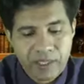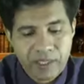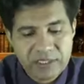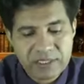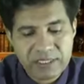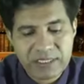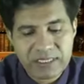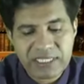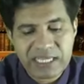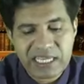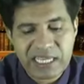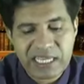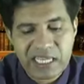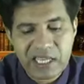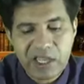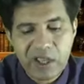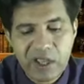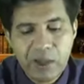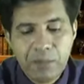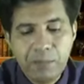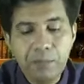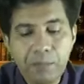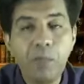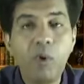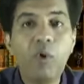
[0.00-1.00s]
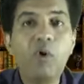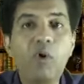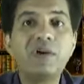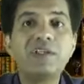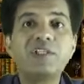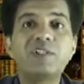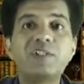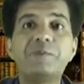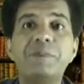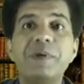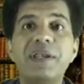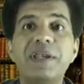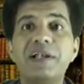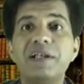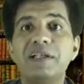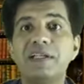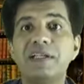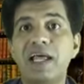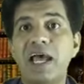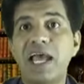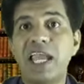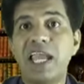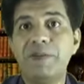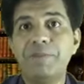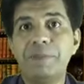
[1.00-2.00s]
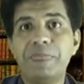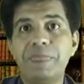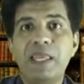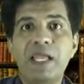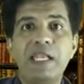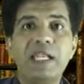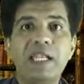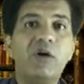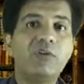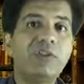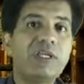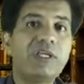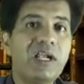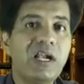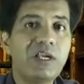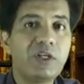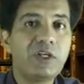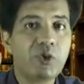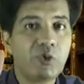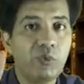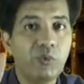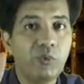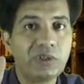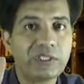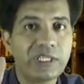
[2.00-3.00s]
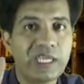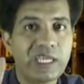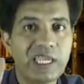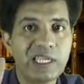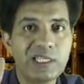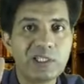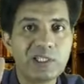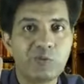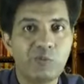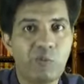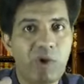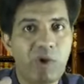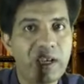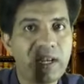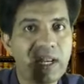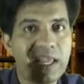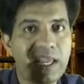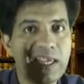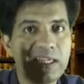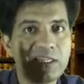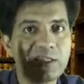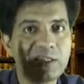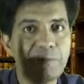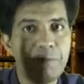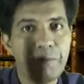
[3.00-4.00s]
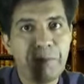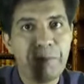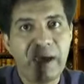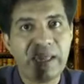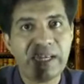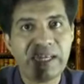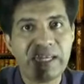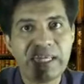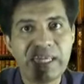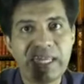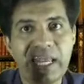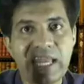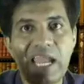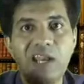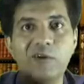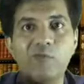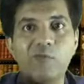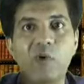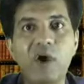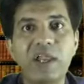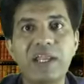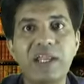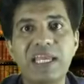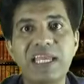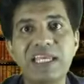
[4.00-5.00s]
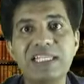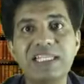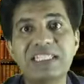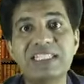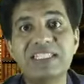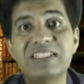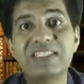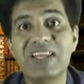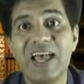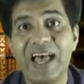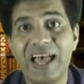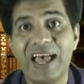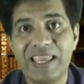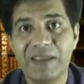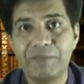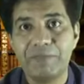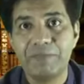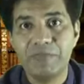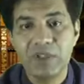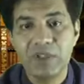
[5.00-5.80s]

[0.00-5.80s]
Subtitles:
C, more spare time. Now there are 2 things, one is money and one is time.